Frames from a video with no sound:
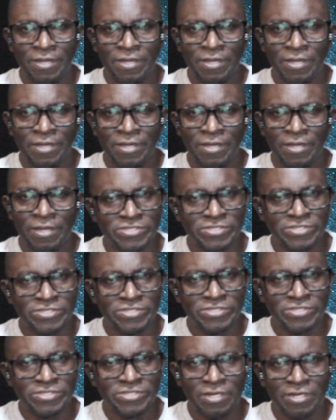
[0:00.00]
This year,
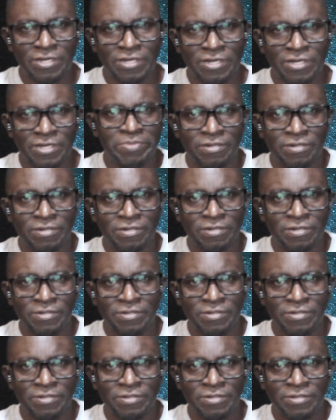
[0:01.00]
let it be
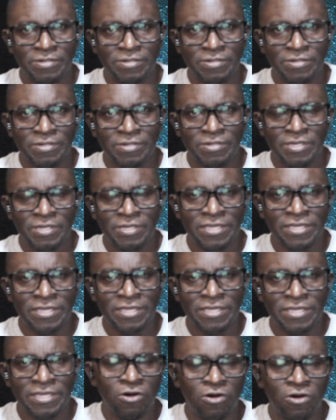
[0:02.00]
a
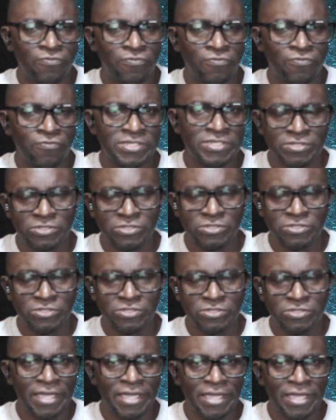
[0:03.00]
year of a difference,
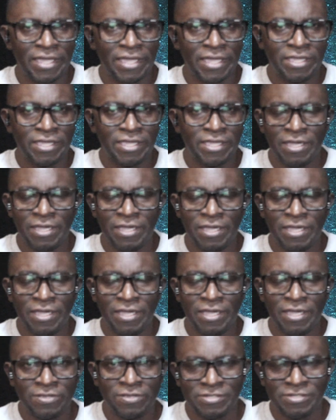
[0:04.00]
not like any other
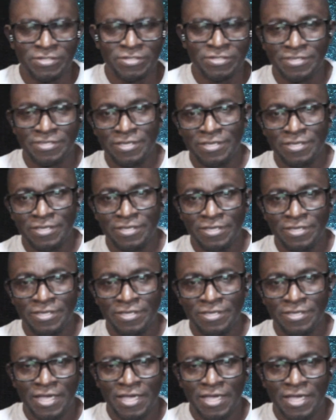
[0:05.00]
year.
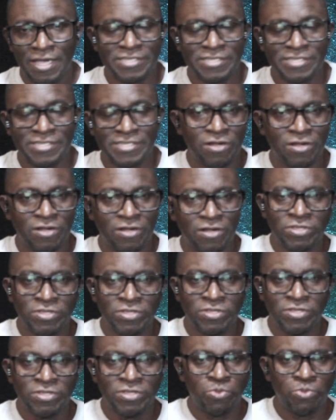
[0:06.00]
I said I wrote this
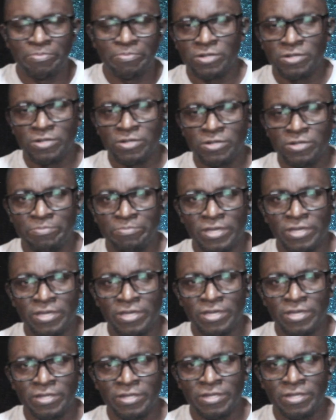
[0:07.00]
book, Step Out, Step
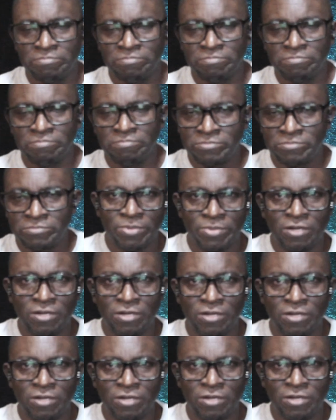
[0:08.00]
In, talking
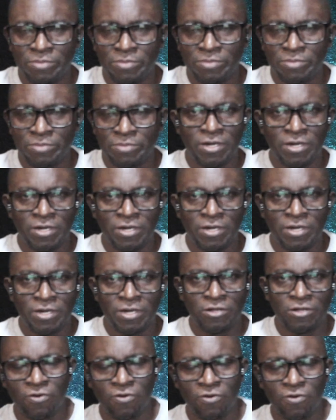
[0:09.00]
about stepping out of your
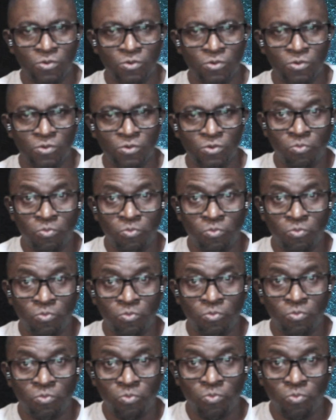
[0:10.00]
comfort zone. What I'm
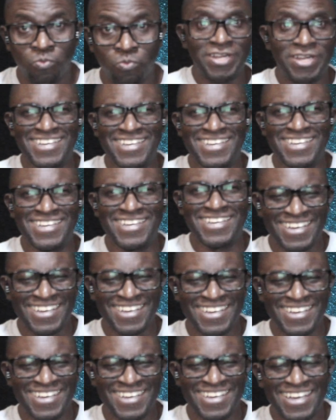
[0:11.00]
doing,
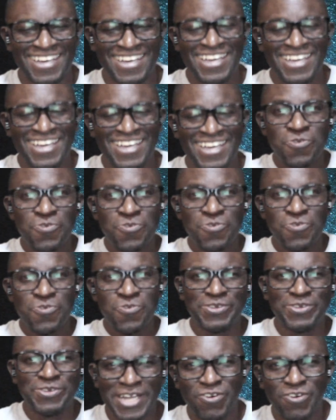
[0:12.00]
what I'm
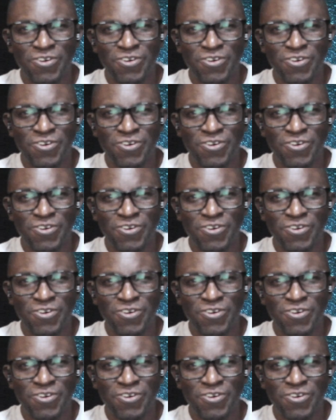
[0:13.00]
doing now